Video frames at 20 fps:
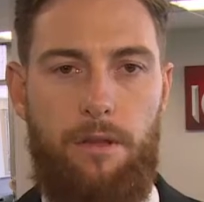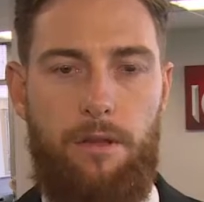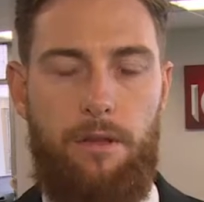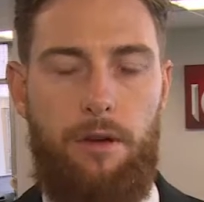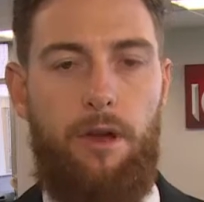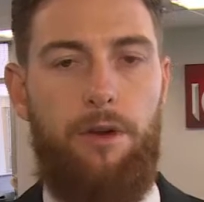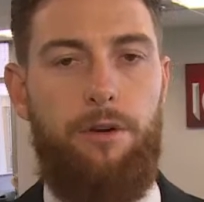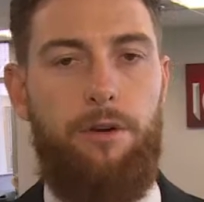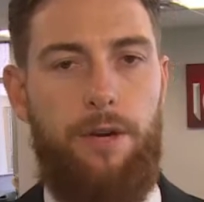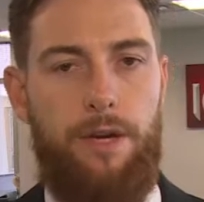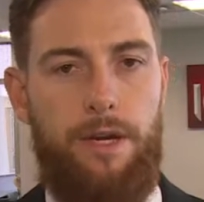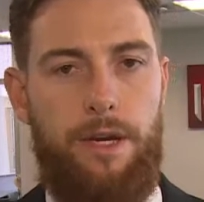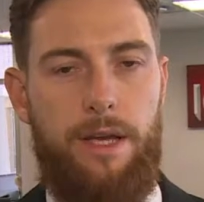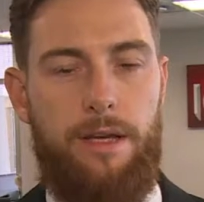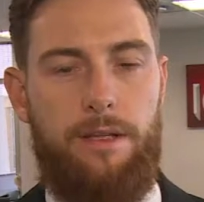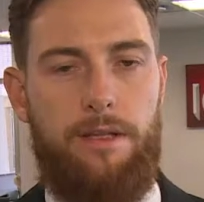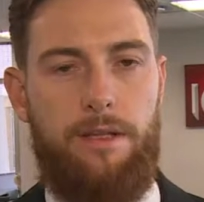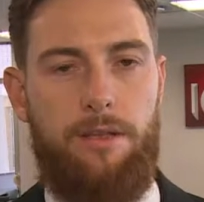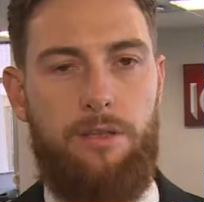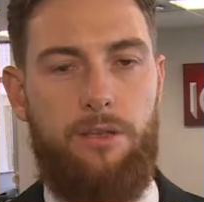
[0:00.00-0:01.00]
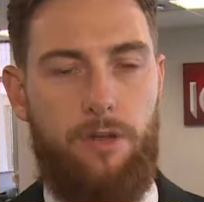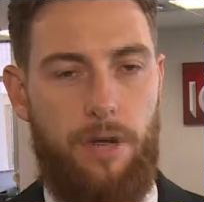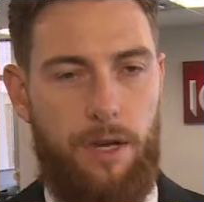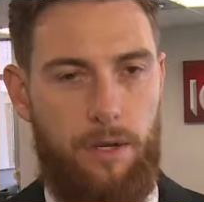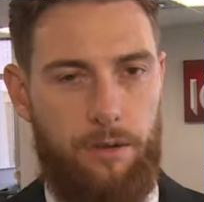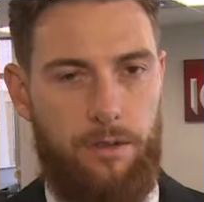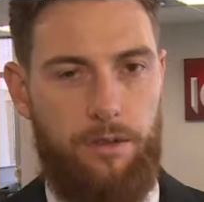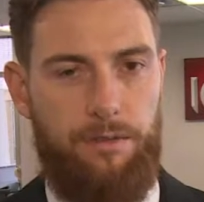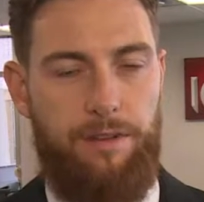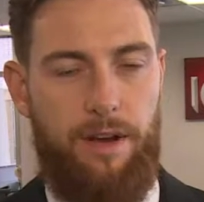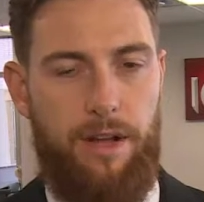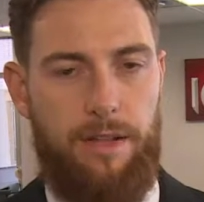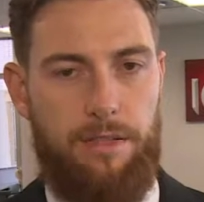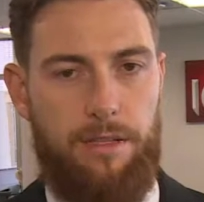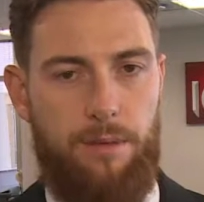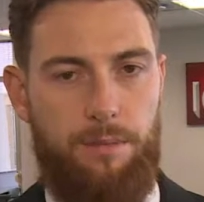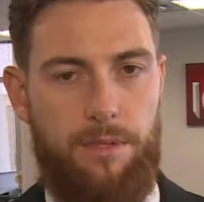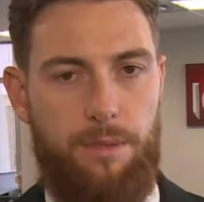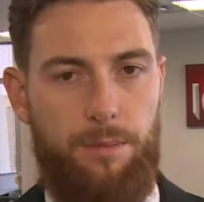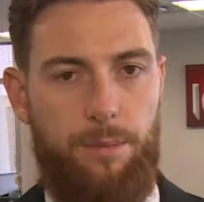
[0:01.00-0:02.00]
The local index has struggled to find
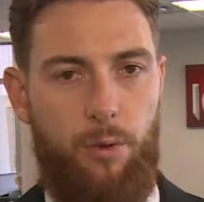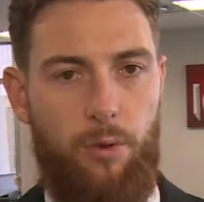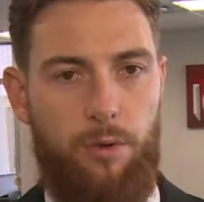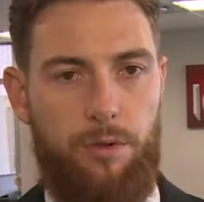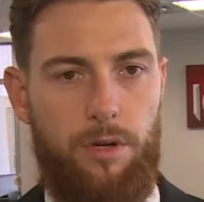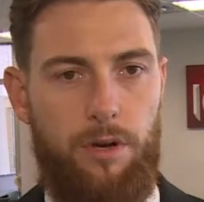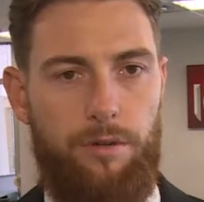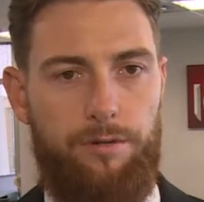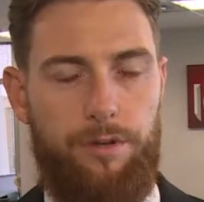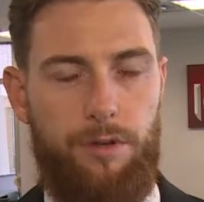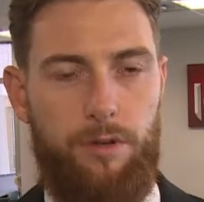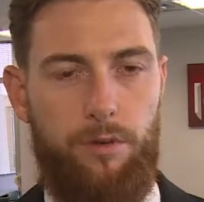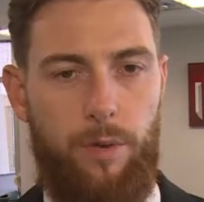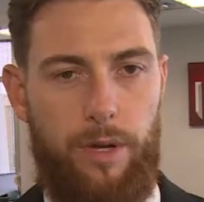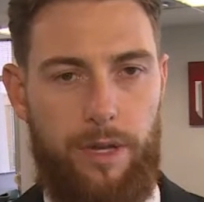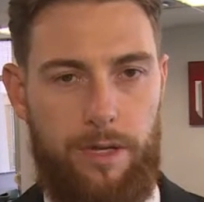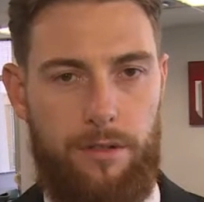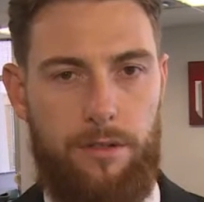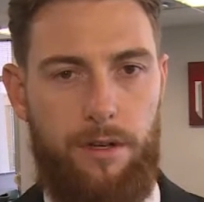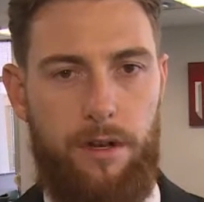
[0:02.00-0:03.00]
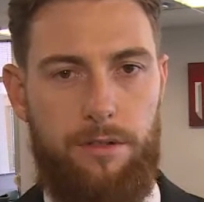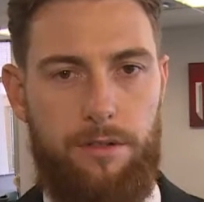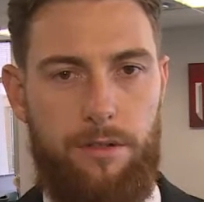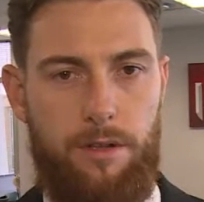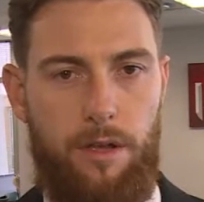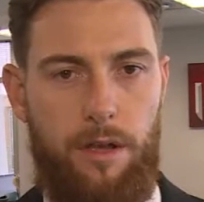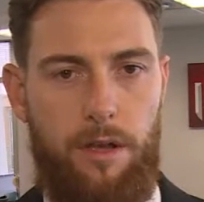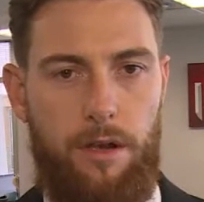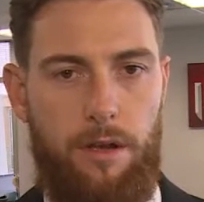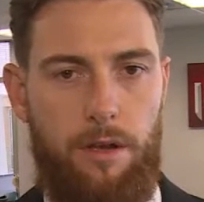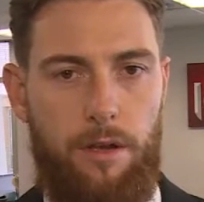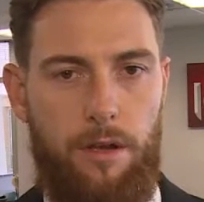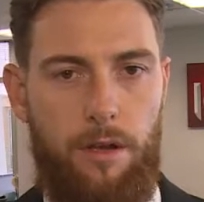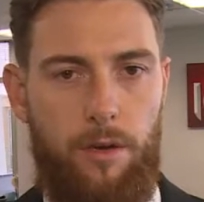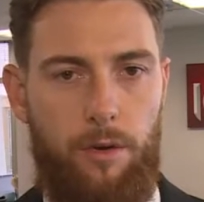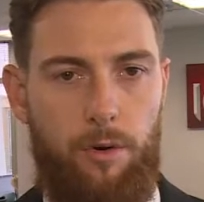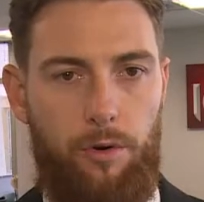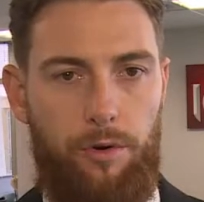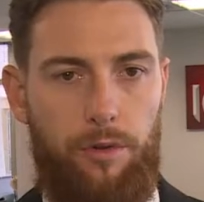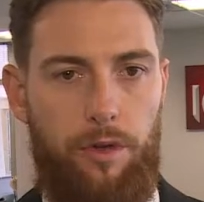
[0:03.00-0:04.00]
some support after a weak start to the year,
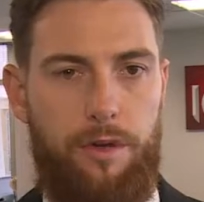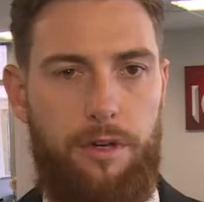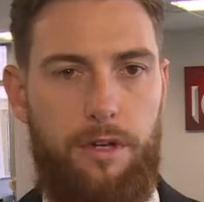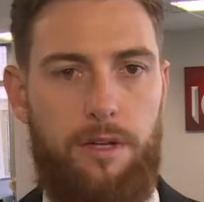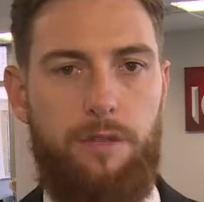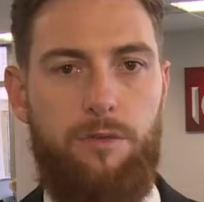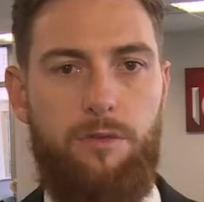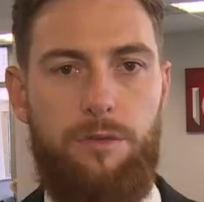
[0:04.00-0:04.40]
although it is